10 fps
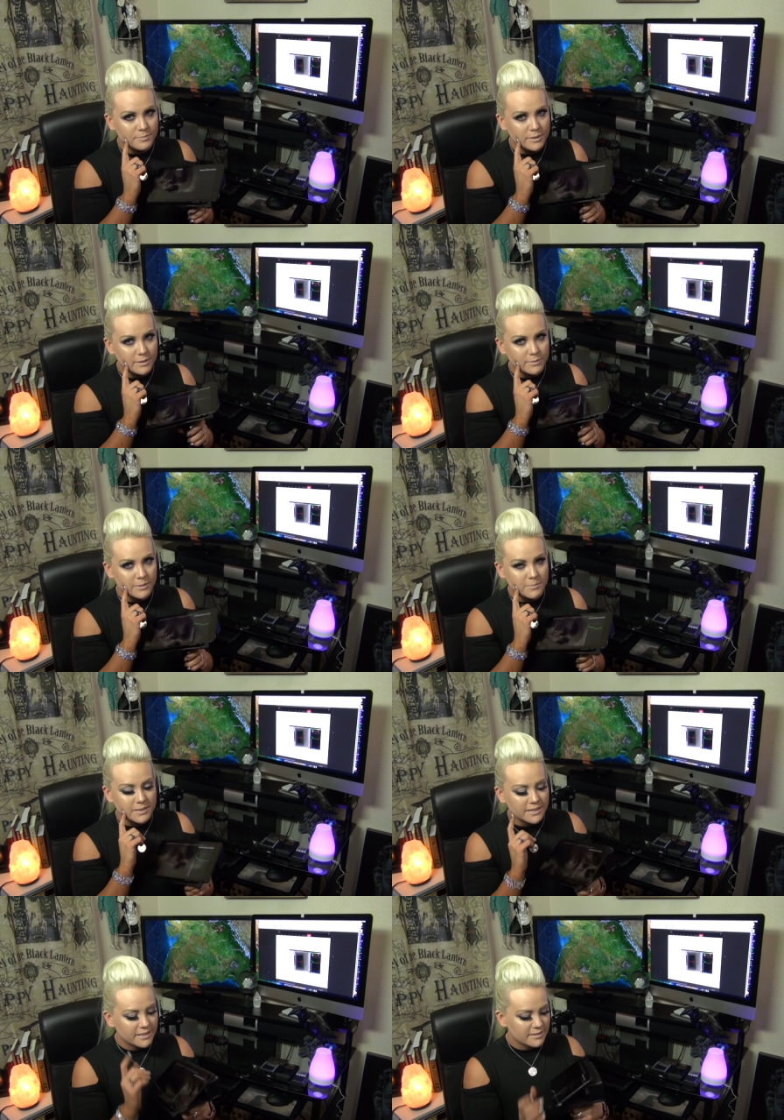Bill's
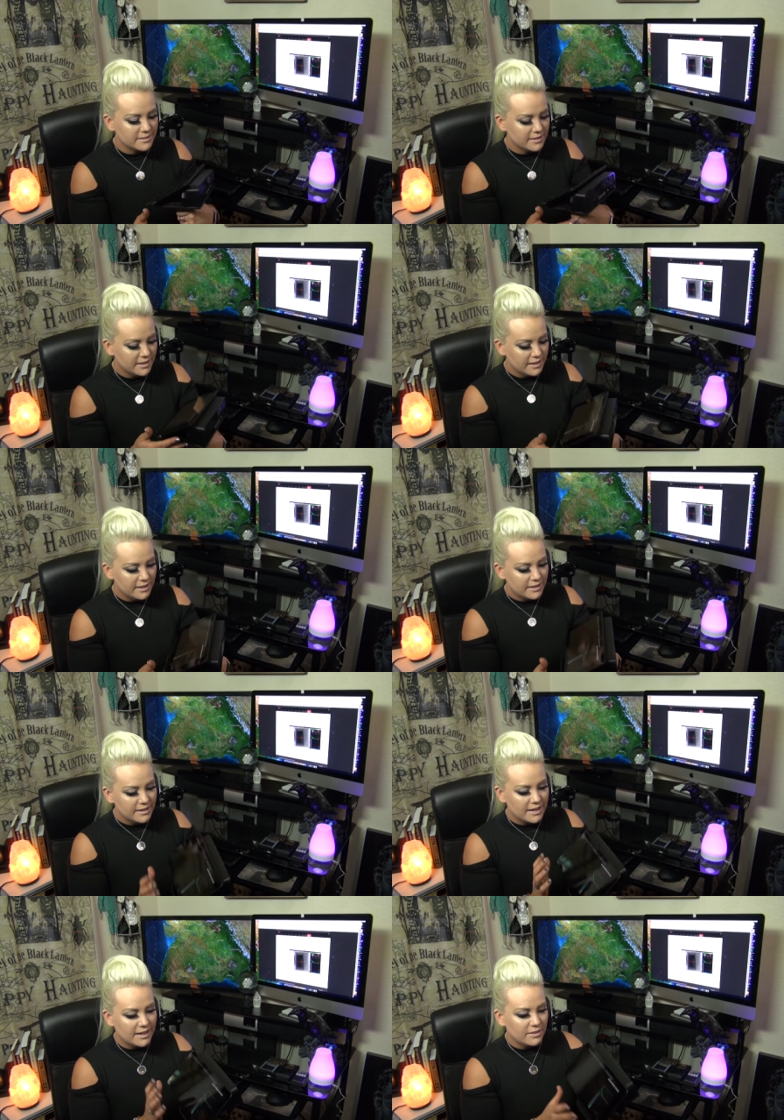website
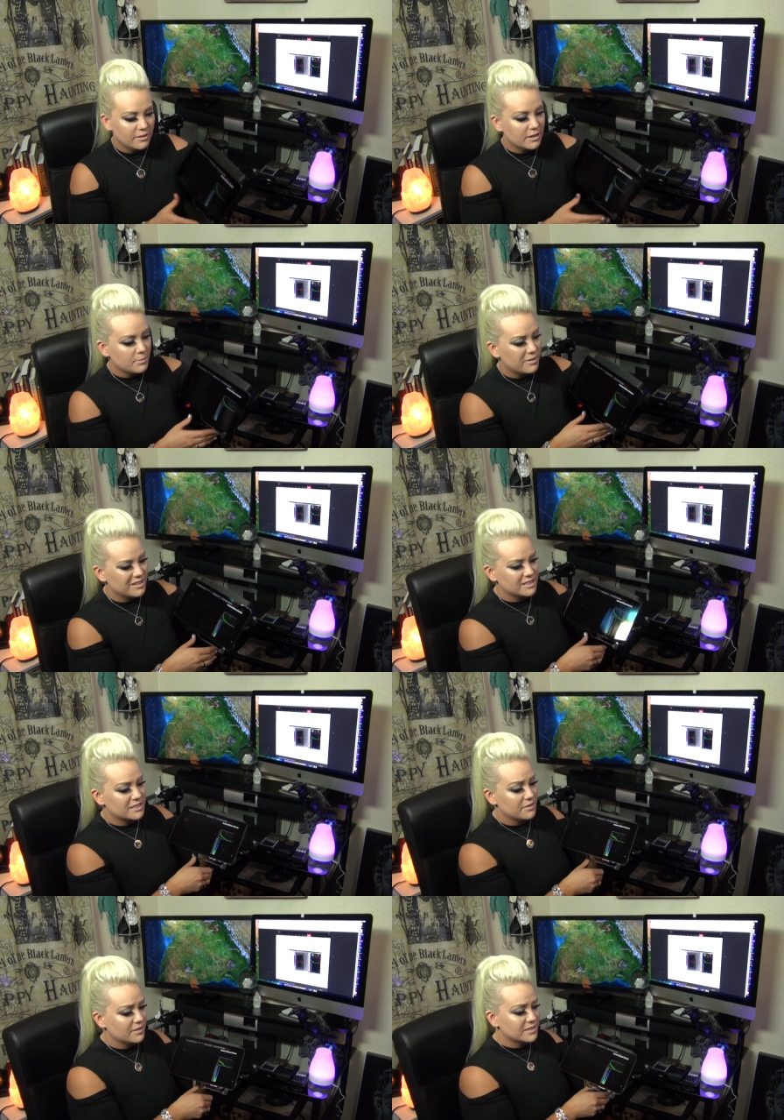and look up all this
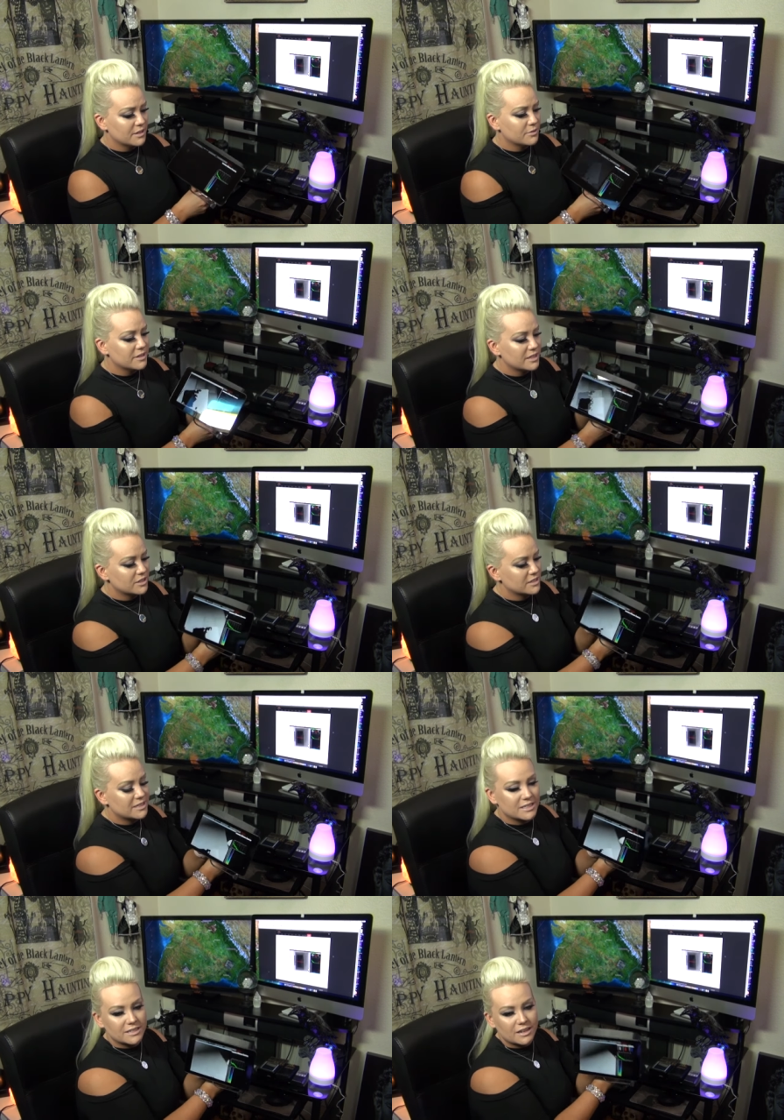stuff because I really just
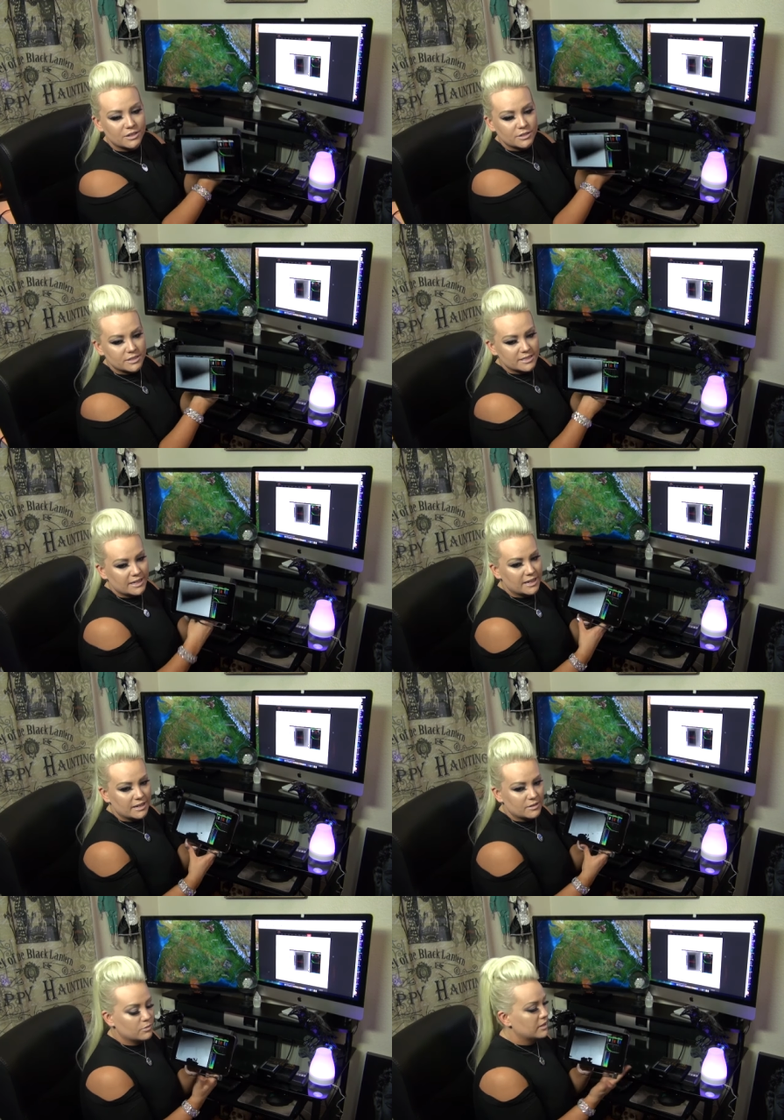didn't
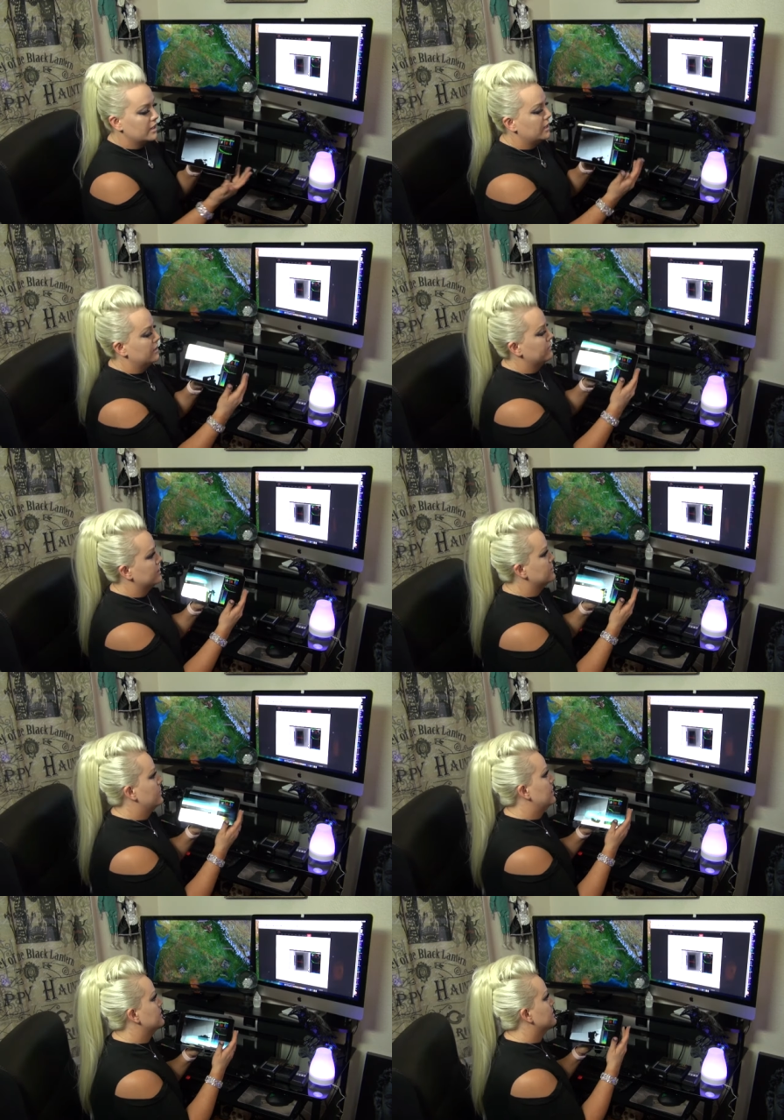understand what any of this
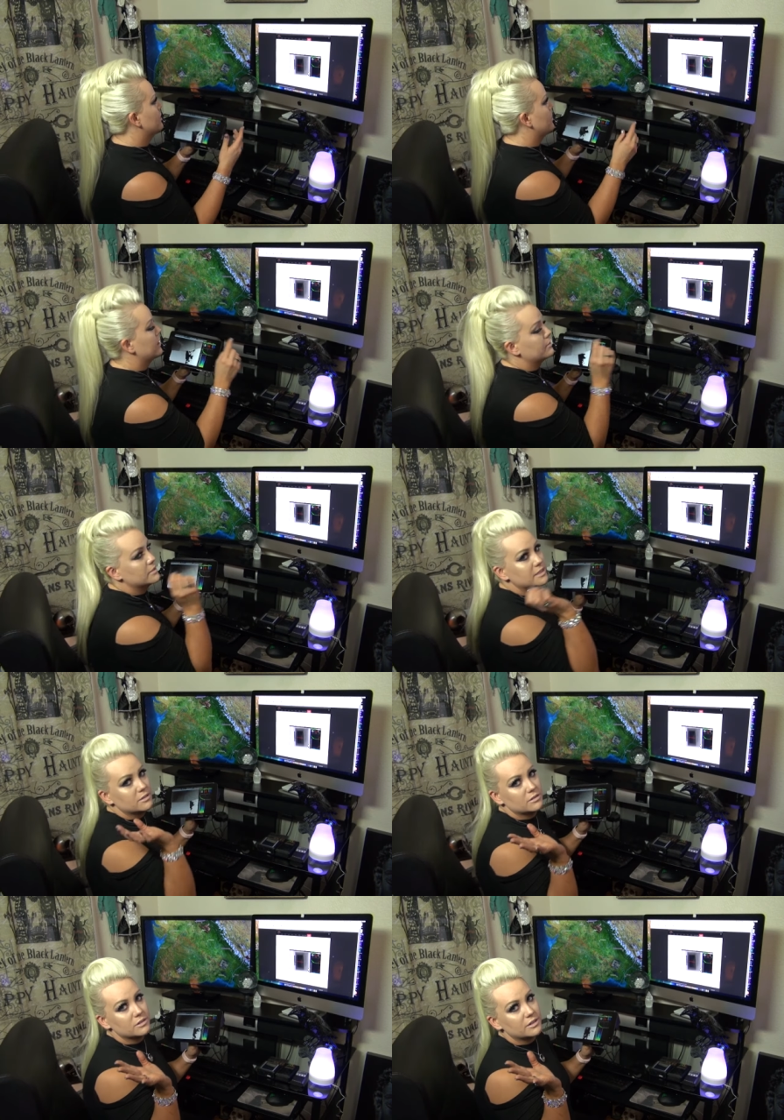meant. So, and I'm
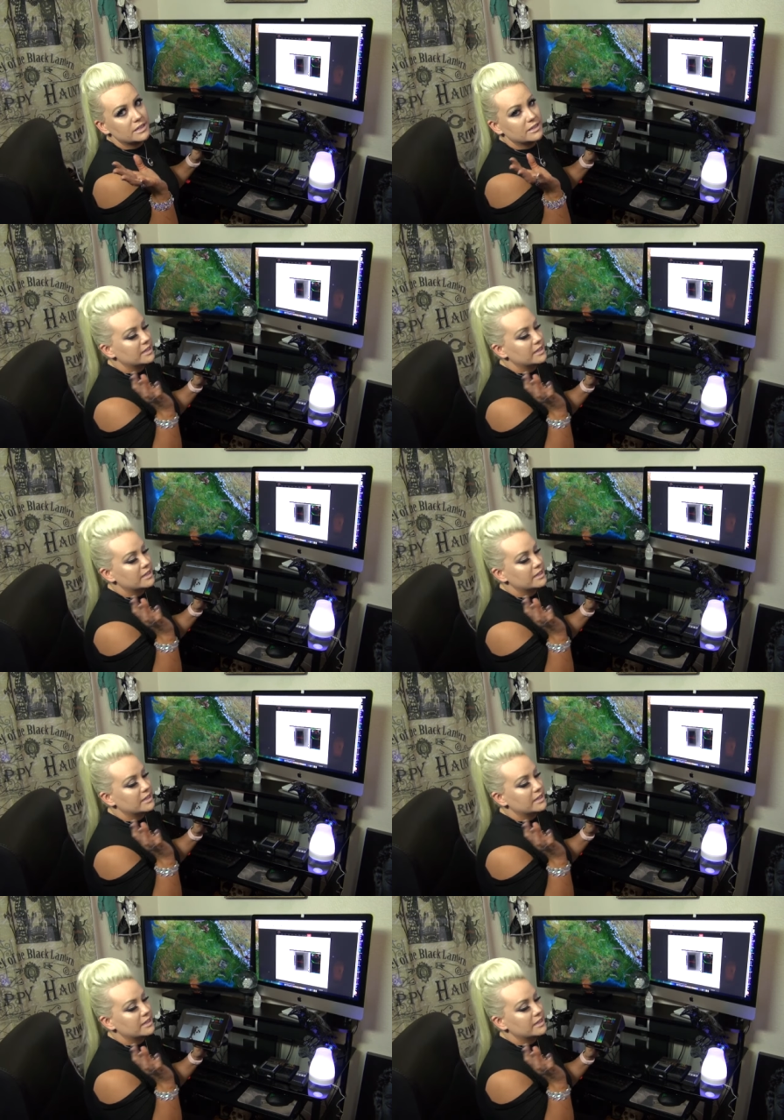still learning,